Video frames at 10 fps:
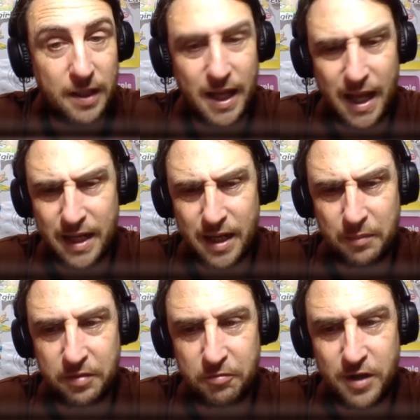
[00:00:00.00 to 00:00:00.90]
And number
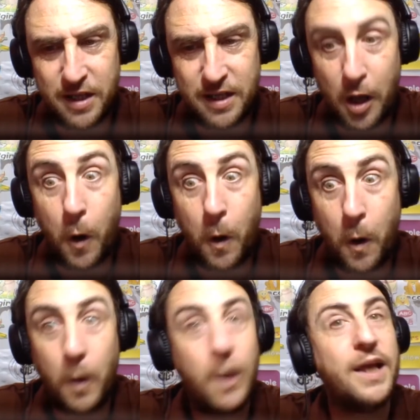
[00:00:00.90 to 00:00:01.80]
three,
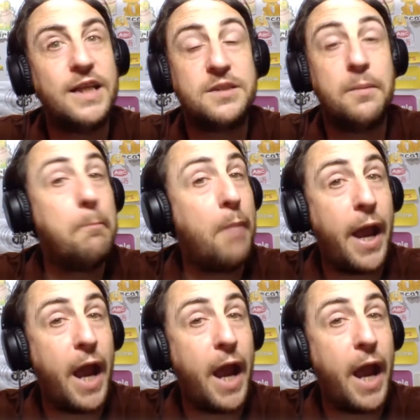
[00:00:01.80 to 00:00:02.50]
it's my